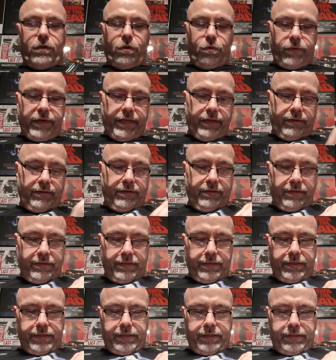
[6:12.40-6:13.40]
Oh, wait.
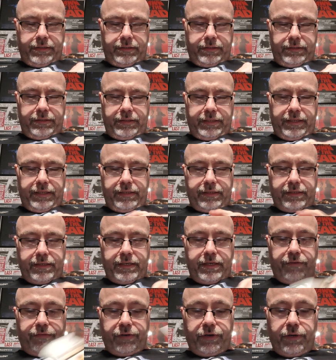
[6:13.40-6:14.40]

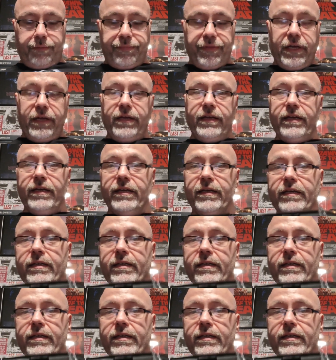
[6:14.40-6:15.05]
covering up the